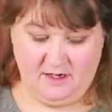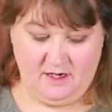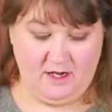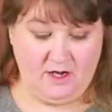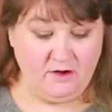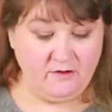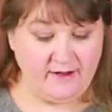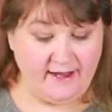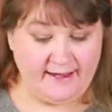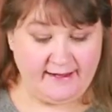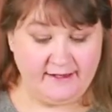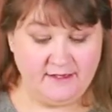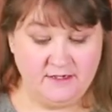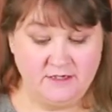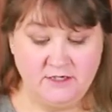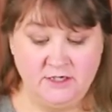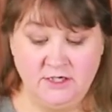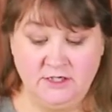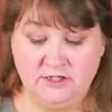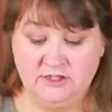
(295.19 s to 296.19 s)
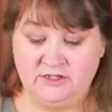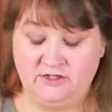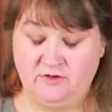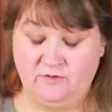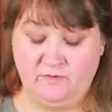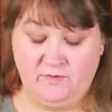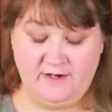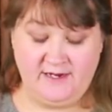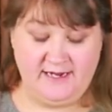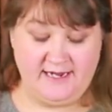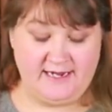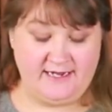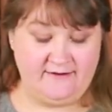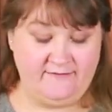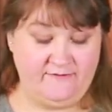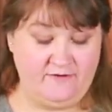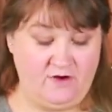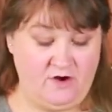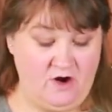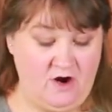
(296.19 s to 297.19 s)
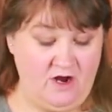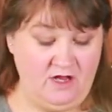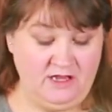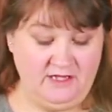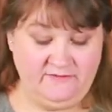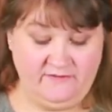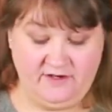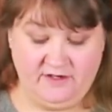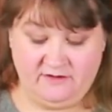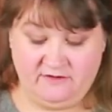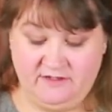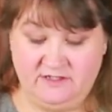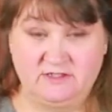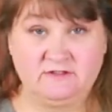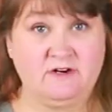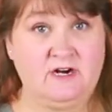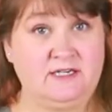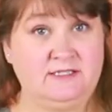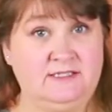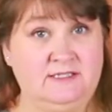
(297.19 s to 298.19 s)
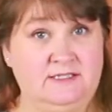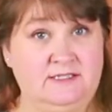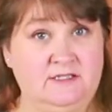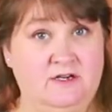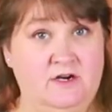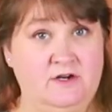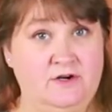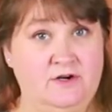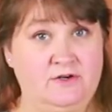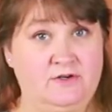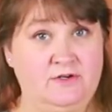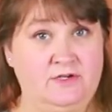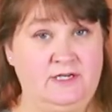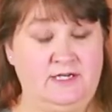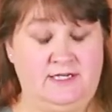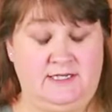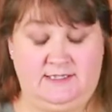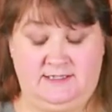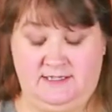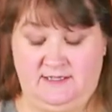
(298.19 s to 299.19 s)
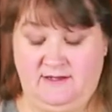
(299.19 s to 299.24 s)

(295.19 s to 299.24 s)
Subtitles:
Okay, so we have all of our crisscrosses on our cookies.